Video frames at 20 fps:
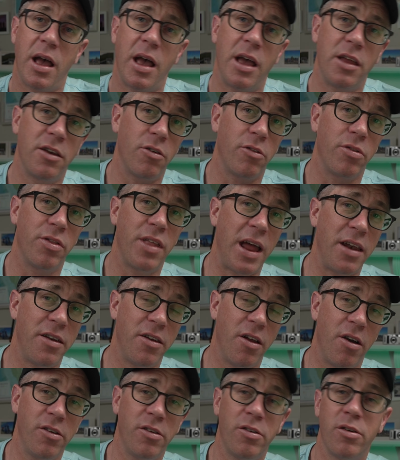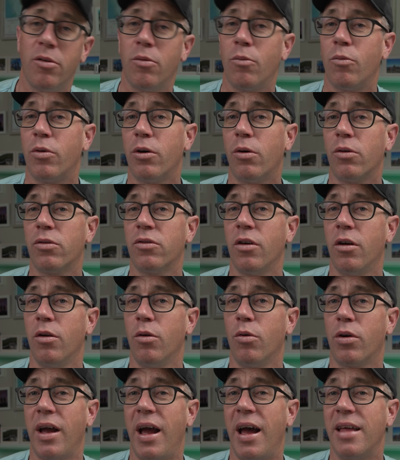And on that note, we also
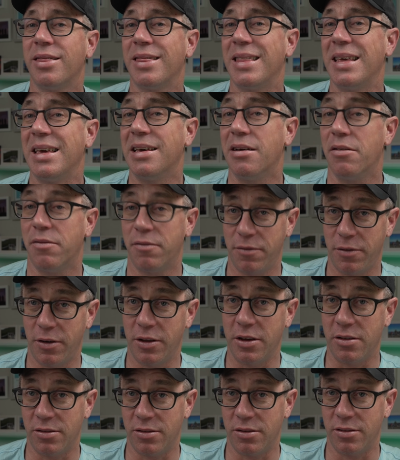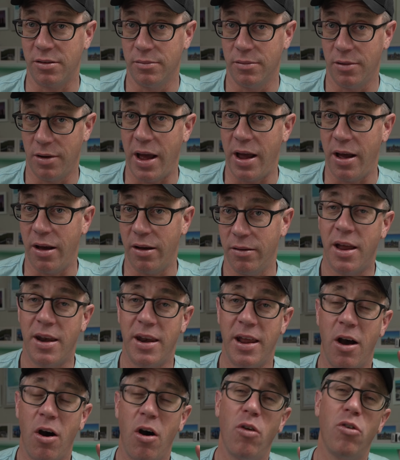look at the fleece layer.
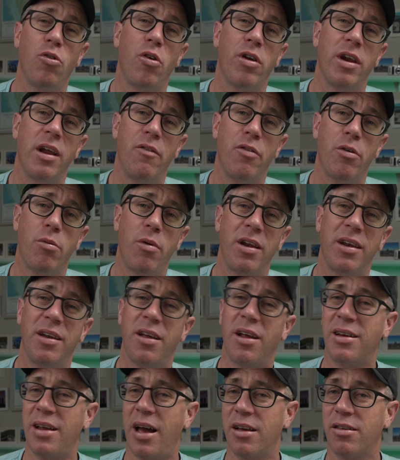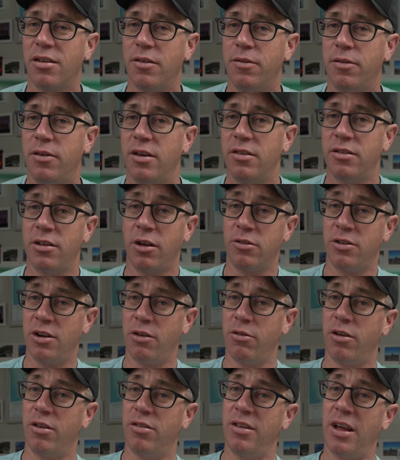Now, not everyone takes a fleece. I'll
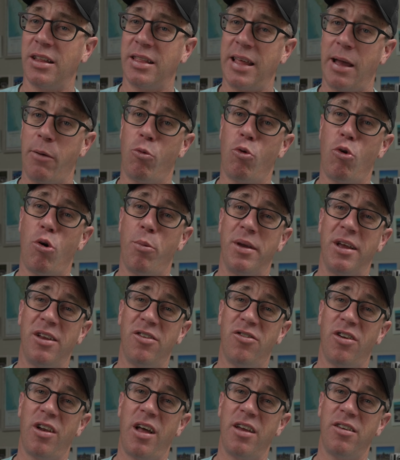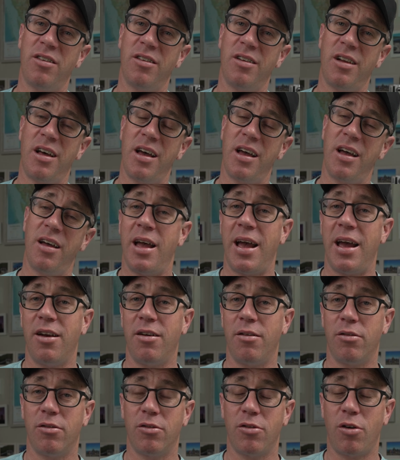generally just take that warm insulation layer
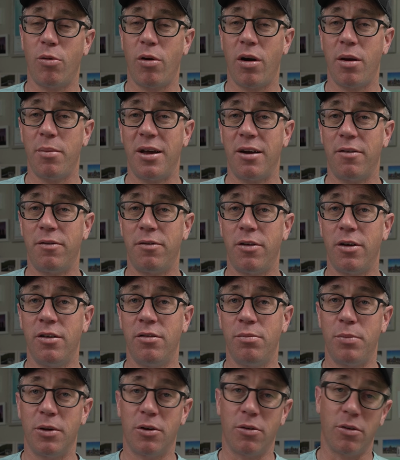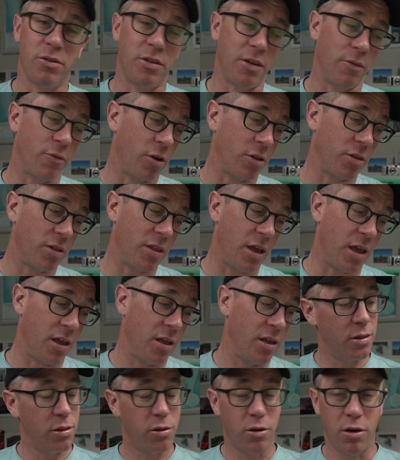and not worry about a fleece because they've got their
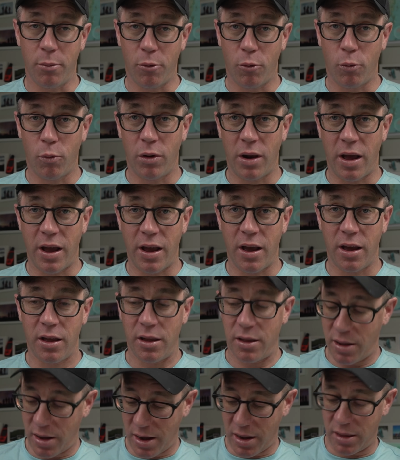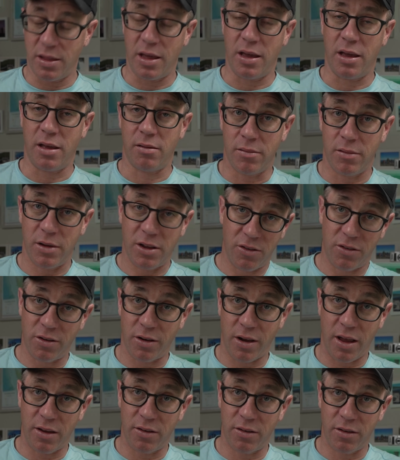thermal layer and their
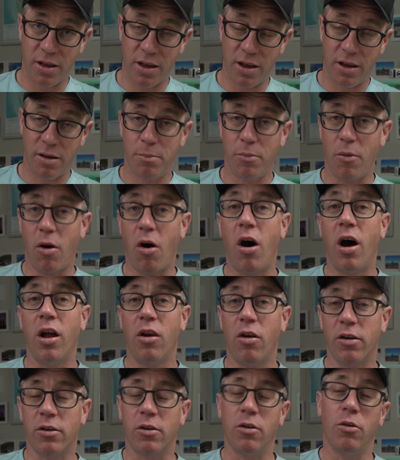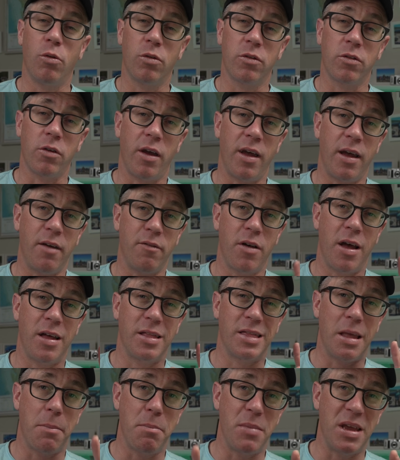insulation layer. I like to also have
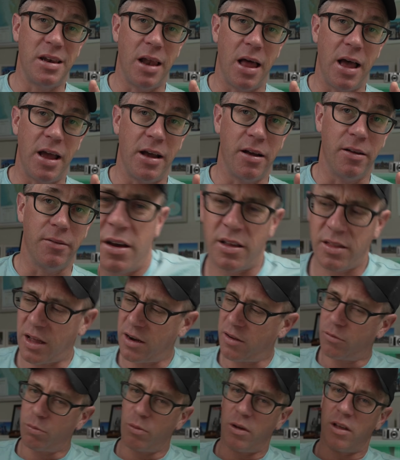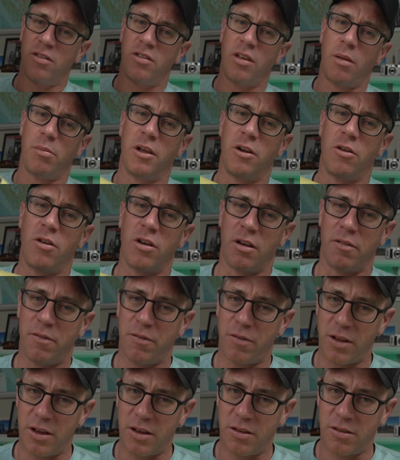the mid layer, and that is where something like a
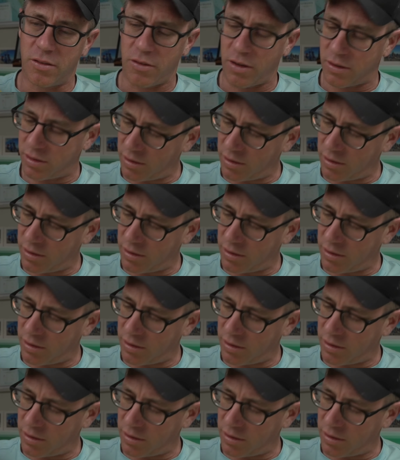fleece like